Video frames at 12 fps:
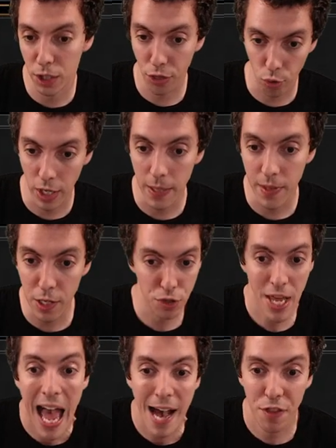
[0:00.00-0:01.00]
a three, and you just
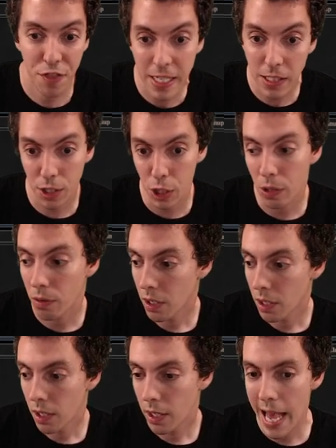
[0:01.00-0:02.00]
have a thing to do.
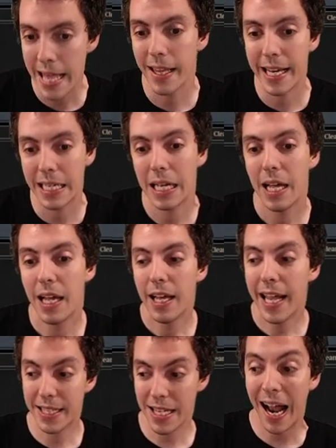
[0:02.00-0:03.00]
And like,
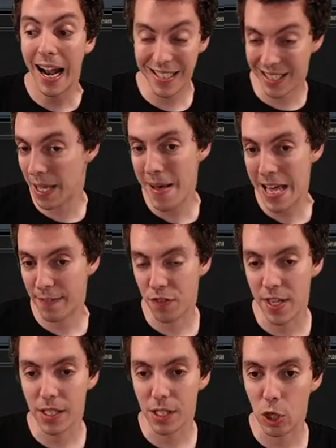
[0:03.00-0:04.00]
it's honestly not that bad of a
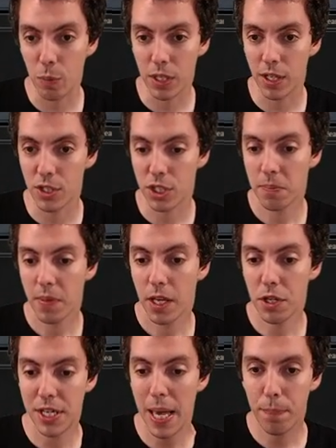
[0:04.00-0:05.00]
thing to do because
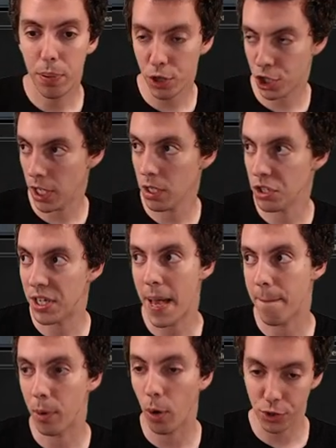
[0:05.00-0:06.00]
you can't push it, you
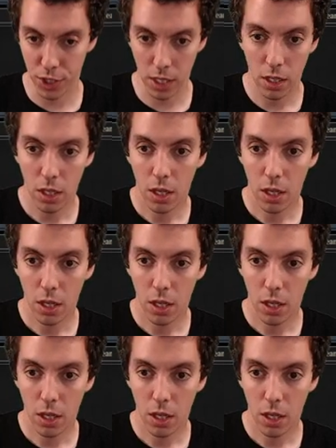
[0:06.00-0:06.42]
can't bolt it.